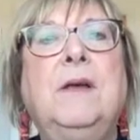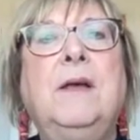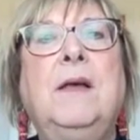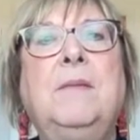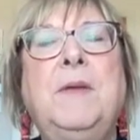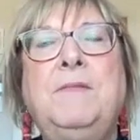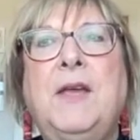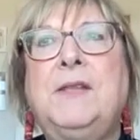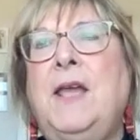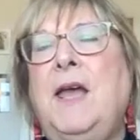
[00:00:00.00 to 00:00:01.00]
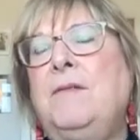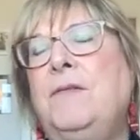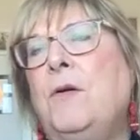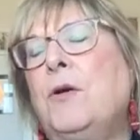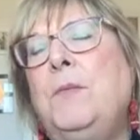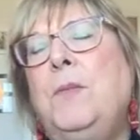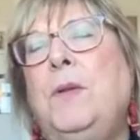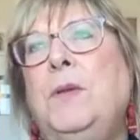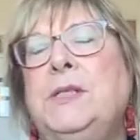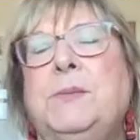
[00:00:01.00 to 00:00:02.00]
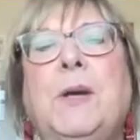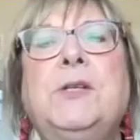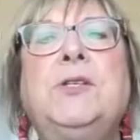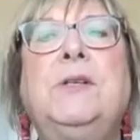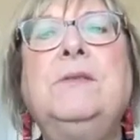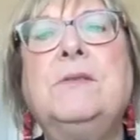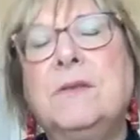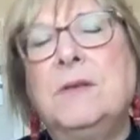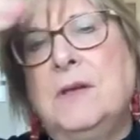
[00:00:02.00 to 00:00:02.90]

Um, in fact, they have horrible expressions.